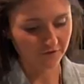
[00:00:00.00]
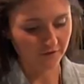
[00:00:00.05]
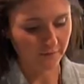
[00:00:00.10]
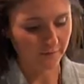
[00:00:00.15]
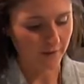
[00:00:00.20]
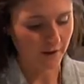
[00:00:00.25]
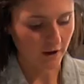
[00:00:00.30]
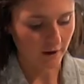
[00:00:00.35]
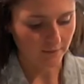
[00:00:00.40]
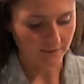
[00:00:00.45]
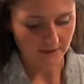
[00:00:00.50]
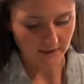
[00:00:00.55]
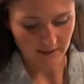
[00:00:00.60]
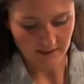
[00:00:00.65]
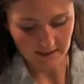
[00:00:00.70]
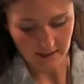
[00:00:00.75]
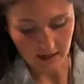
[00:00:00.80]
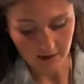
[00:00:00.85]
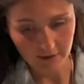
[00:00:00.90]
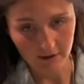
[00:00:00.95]
flip it upside
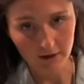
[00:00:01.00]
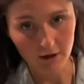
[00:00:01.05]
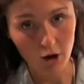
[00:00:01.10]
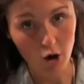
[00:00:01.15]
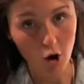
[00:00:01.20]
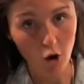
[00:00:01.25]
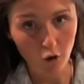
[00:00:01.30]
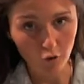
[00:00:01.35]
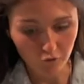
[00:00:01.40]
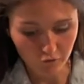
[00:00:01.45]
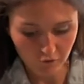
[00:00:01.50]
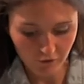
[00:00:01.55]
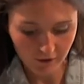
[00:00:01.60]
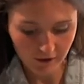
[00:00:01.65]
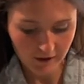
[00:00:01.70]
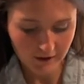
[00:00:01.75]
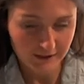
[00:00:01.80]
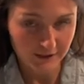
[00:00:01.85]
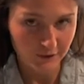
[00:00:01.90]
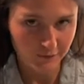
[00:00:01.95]
down and
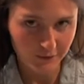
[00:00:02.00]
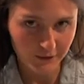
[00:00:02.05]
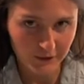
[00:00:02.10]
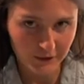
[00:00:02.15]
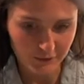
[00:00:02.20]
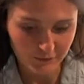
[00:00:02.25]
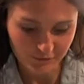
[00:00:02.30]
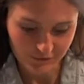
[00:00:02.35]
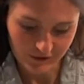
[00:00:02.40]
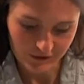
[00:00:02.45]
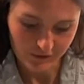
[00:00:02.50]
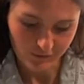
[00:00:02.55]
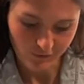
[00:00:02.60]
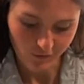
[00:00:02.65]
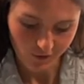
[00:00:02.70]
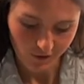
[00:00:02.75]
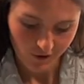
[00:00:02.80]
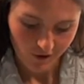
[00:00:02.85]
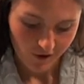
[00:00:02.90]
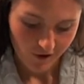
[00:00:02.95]
hopefully assuming you really
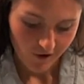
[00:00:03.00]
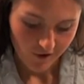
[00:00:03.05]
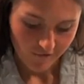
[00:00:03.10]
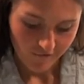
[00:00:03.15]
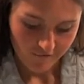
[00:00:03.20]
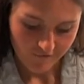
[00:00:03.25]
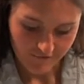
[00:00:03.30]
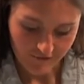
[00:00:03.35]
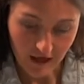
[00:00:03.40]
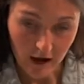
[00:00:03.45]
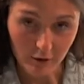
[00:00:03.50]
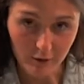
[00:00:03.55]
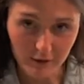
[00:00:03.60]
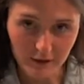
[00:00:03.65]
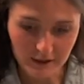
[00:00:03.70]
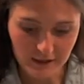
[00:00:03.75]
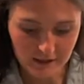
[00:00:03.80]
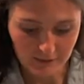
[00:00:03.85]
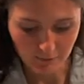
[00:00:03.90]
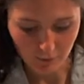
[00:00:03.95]
flour
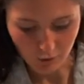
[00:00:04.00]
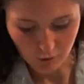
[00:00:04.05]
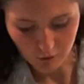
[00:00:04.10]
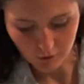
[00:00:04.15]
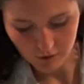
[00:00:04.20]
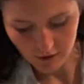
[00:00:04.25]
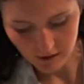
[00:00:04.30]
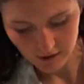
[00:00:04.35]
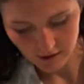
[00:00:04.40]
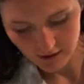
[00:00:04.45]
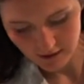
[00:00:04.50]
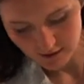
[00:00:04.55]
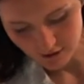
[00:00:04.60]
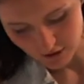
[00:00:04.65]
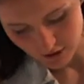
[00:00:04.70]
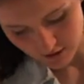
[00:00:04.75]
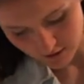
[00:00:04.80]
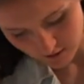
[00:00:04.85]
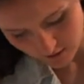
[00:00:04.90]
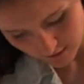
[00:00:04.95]
this mold these are
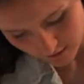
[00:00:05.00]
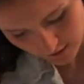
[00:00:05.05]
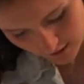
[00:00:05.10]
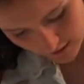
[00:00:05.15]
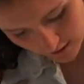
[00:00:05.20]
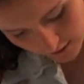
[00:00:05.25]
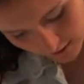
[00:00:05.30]
just gonna kind